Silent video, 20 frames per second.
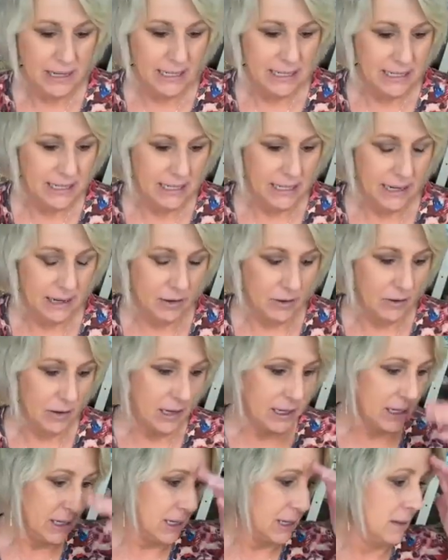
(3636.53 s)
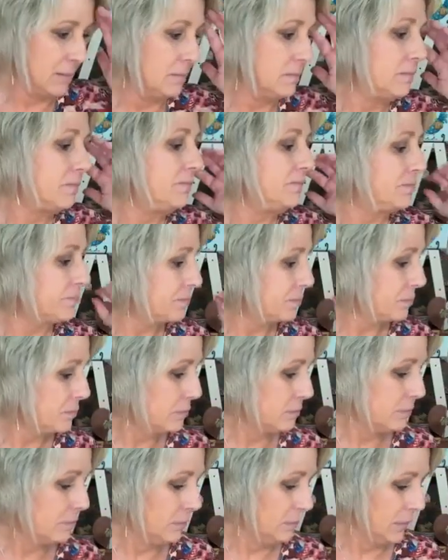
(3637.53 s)
We need to decorate it
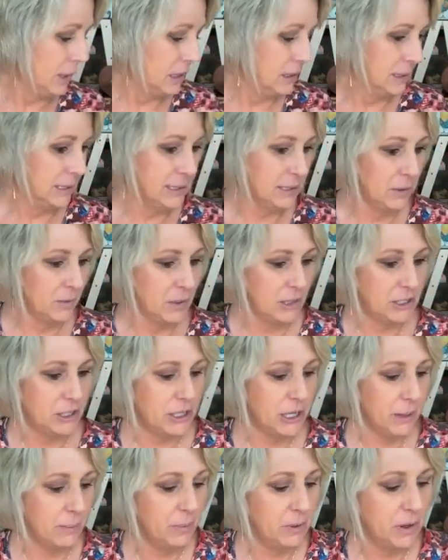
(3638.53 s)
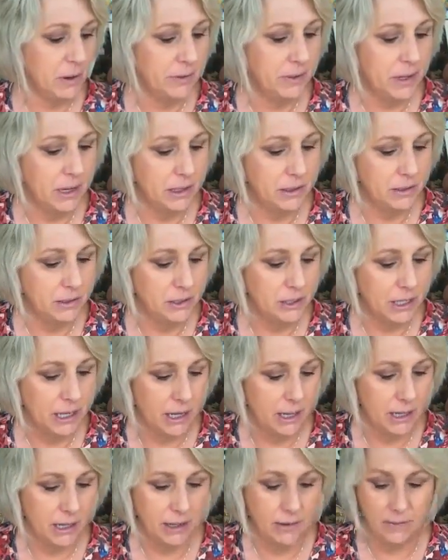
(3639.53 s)
up. Lisa, what should I put on the other
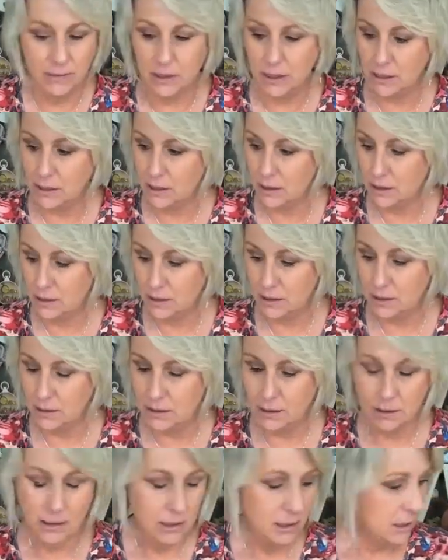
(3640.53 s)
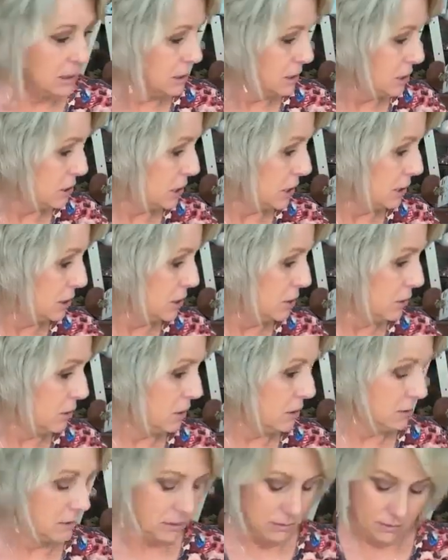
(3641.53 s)
side of it? Should I
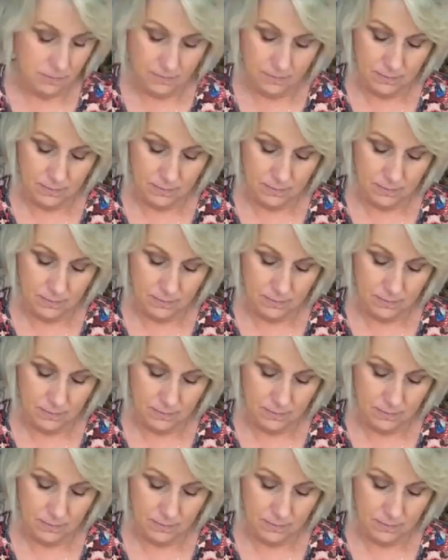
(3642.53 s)
do it?